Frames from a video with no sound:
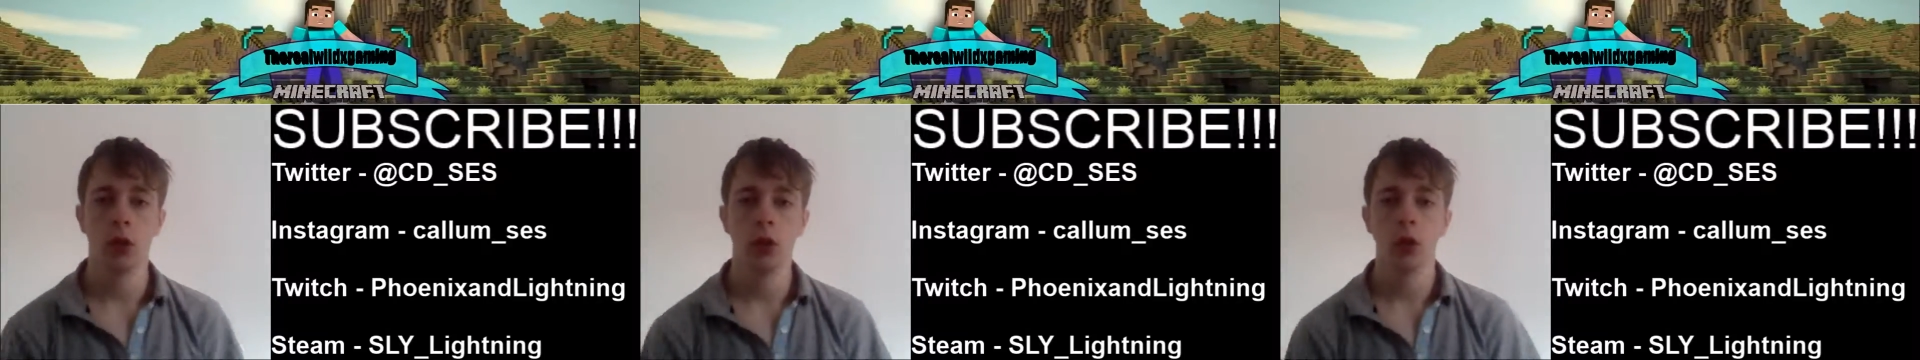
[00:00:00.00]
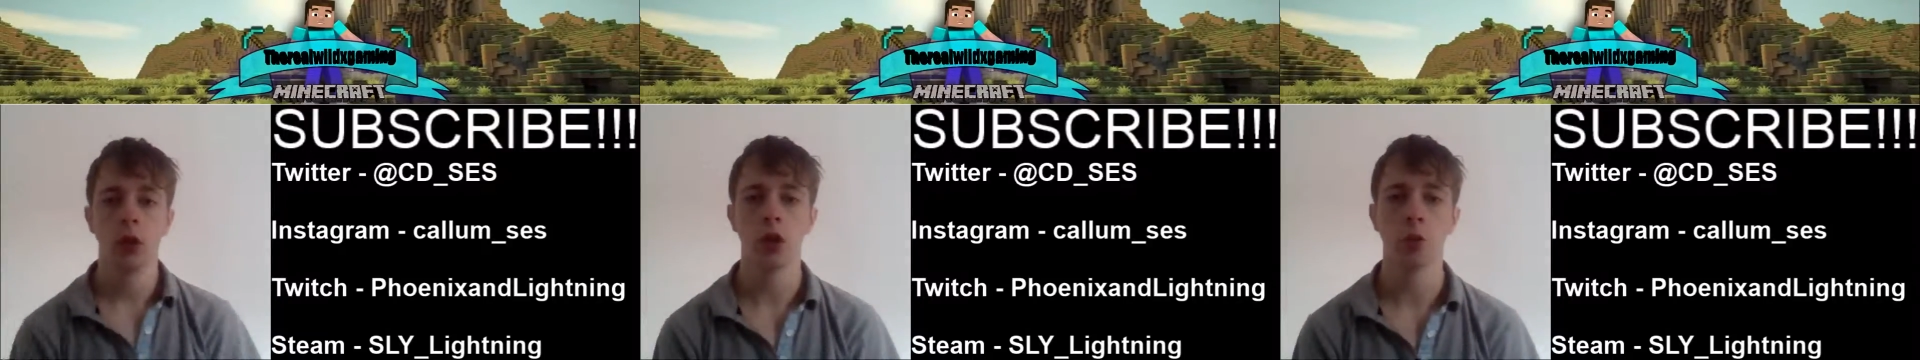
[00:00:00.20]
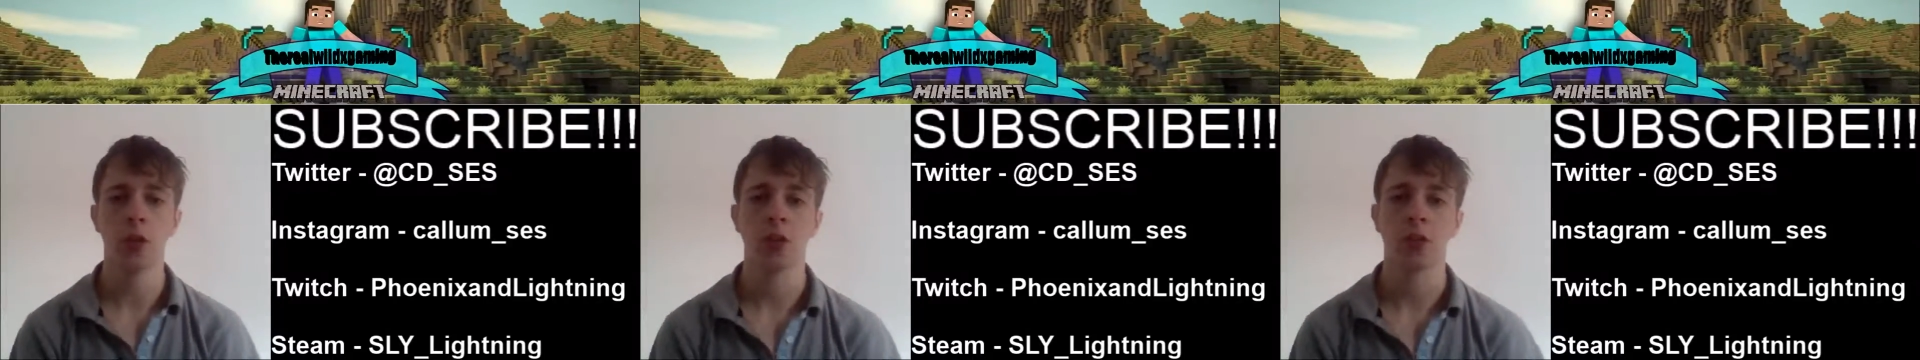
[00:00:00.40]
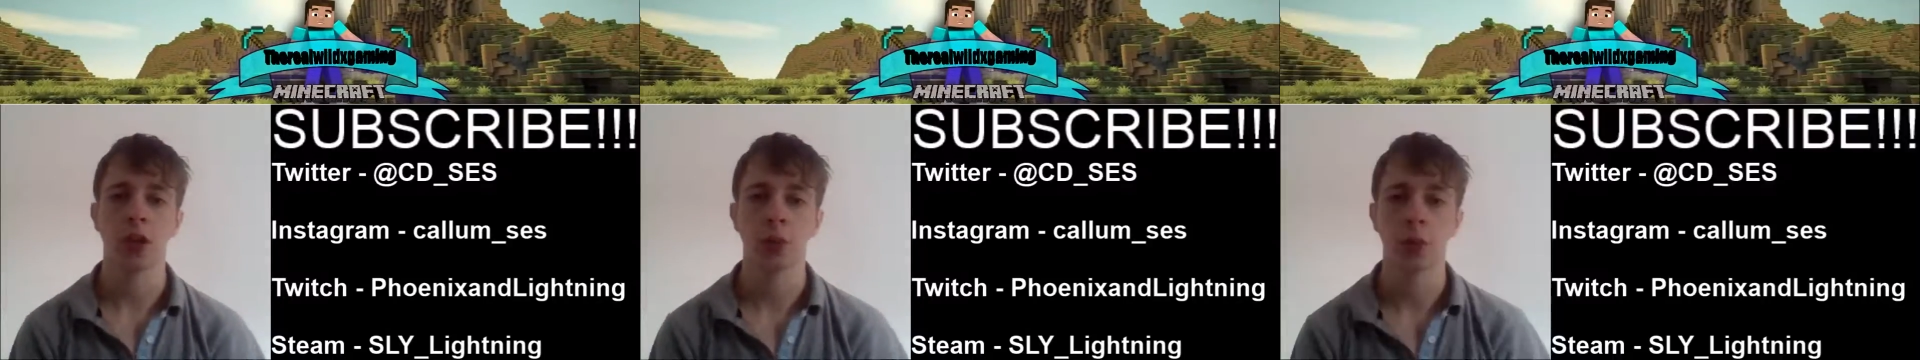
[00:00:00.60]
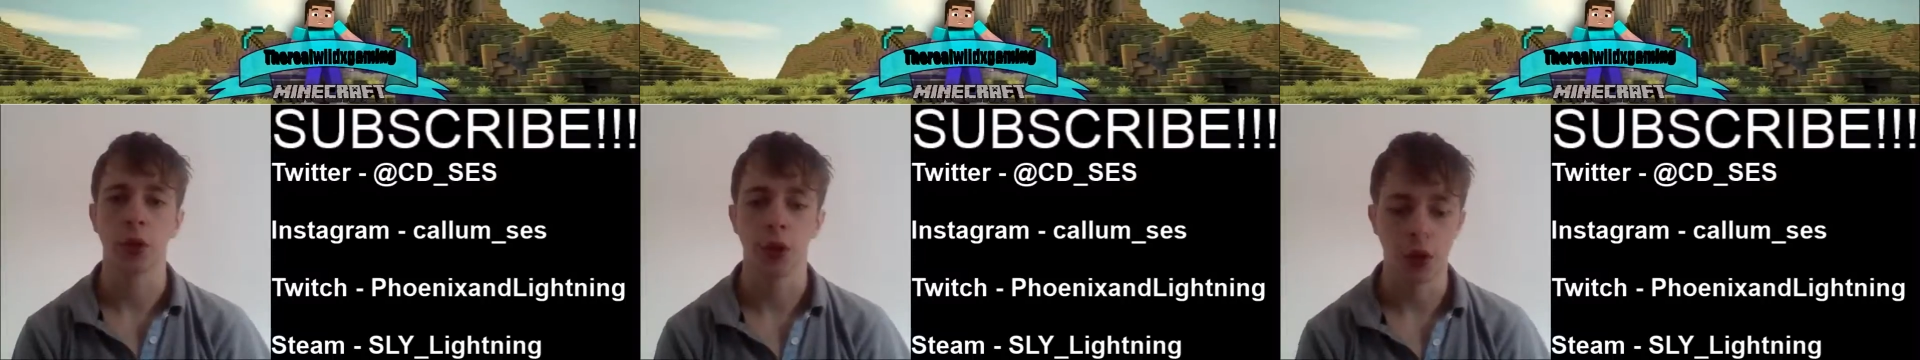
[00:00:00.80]
comment
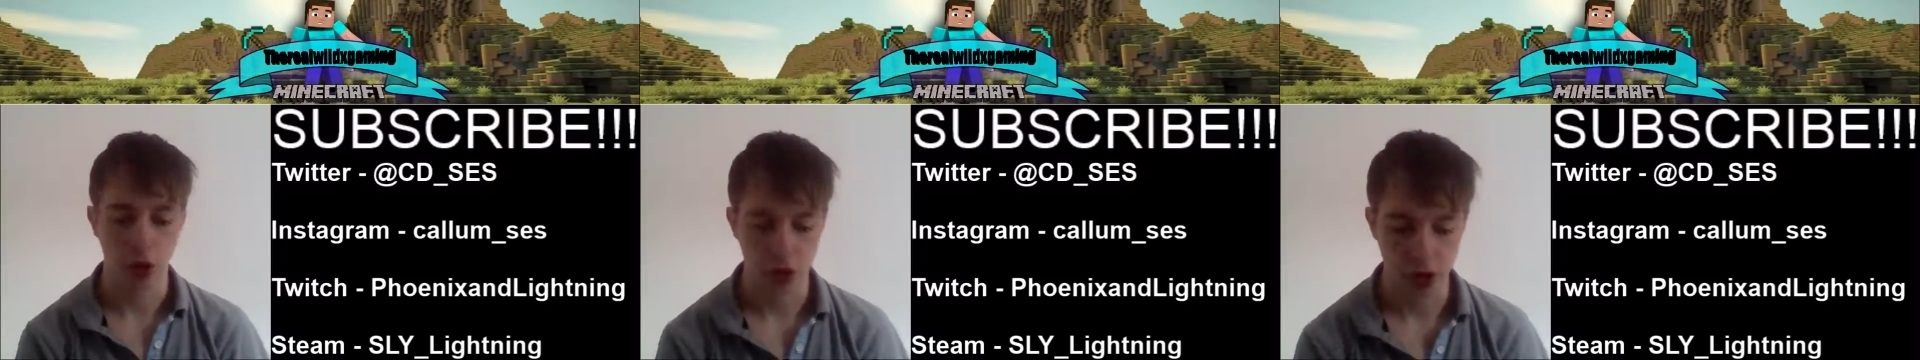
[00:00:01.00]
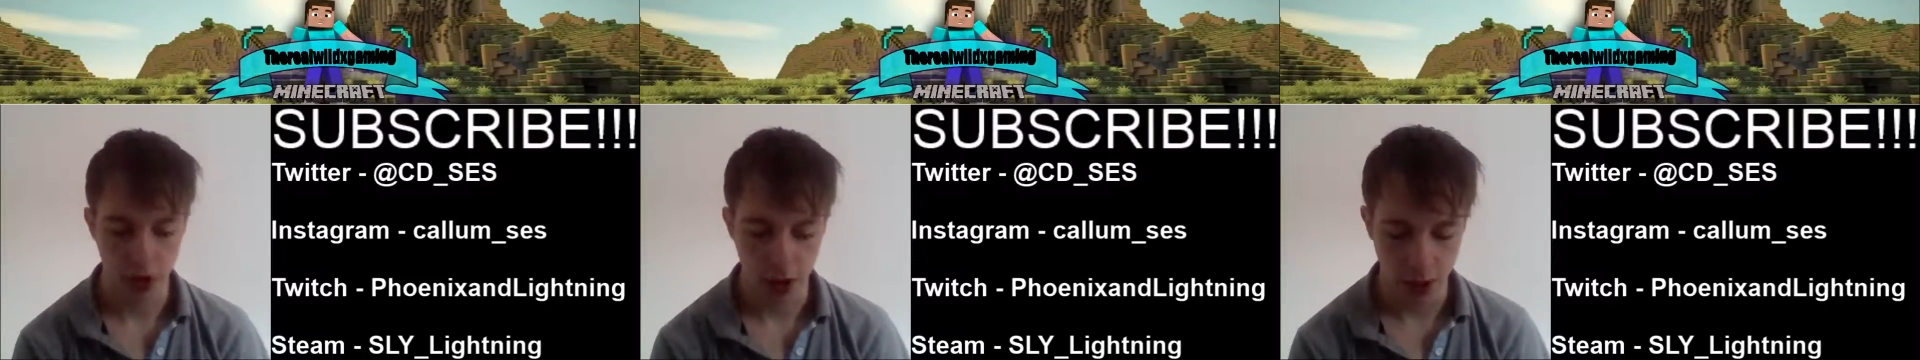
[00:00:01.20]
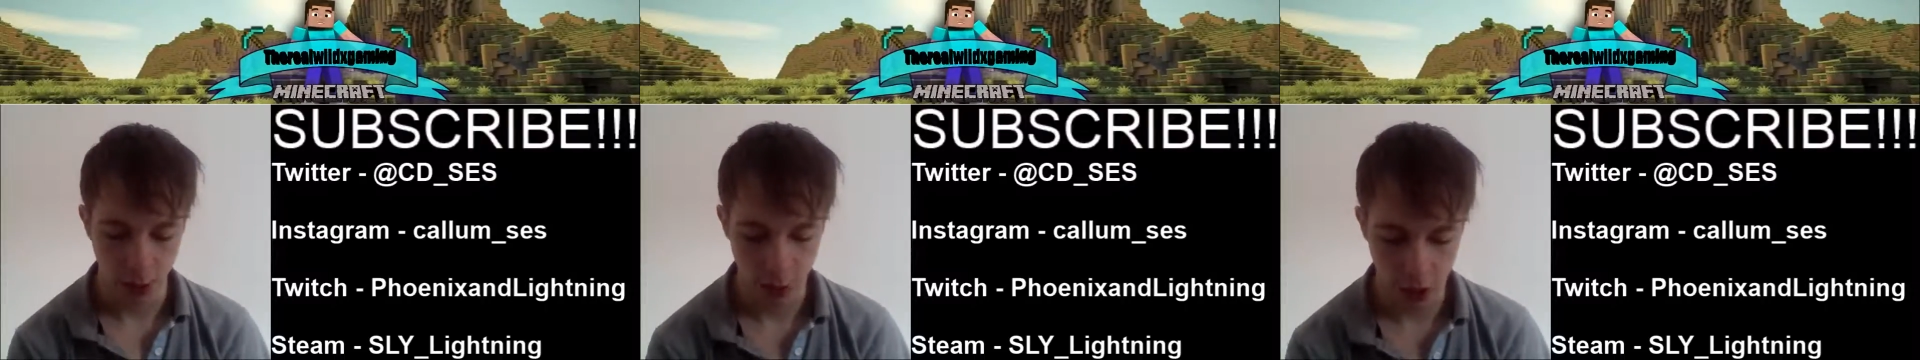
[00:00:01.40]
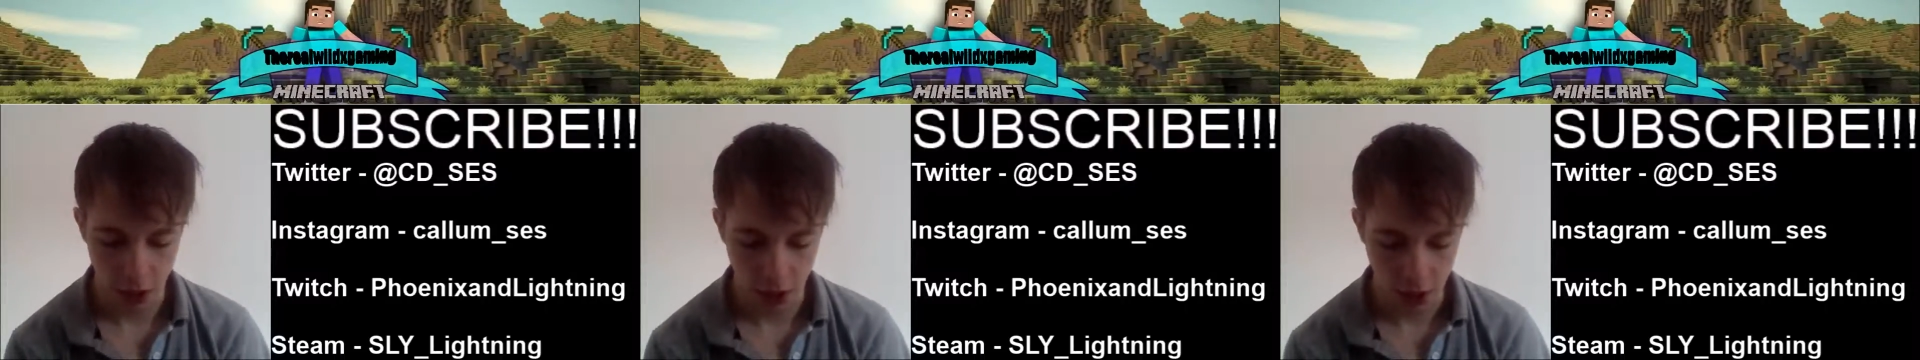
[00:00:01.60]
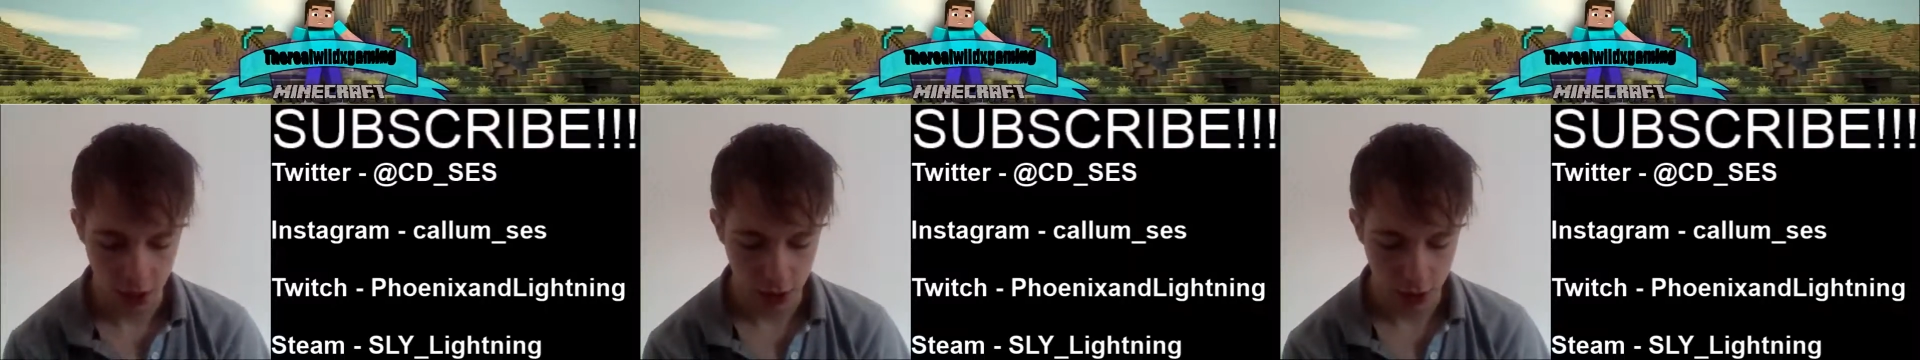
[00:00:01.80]
down below saying what you
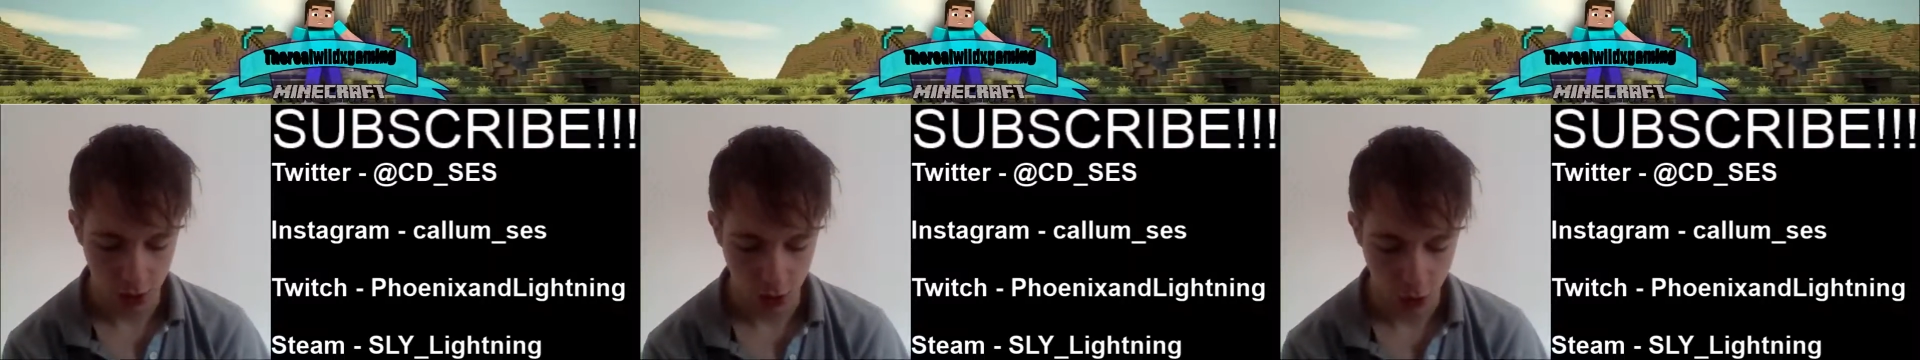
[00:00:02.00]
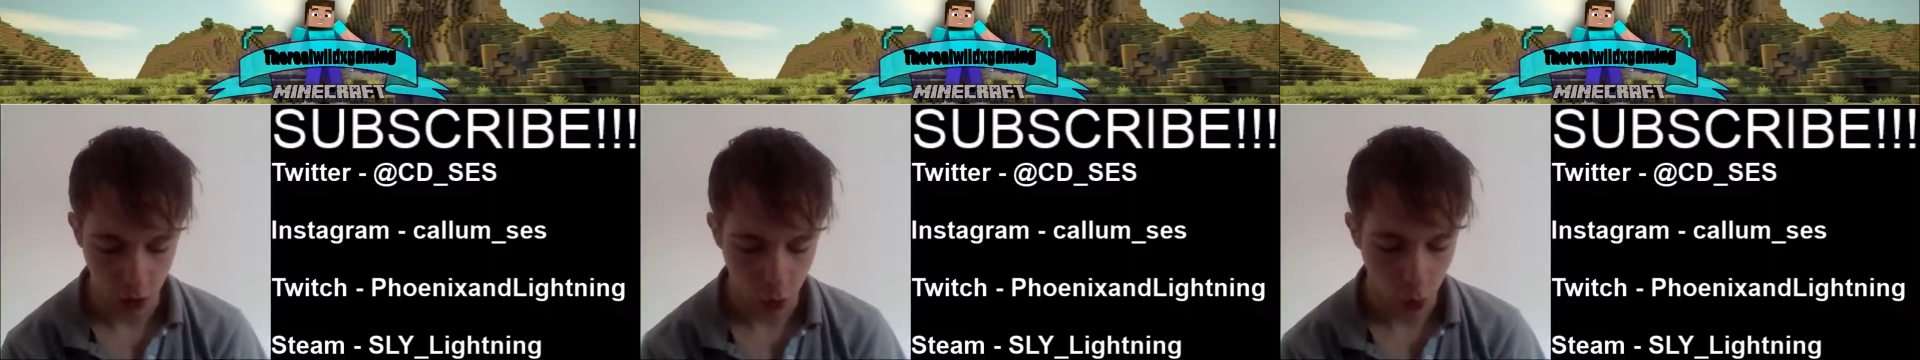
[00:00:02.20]
liked or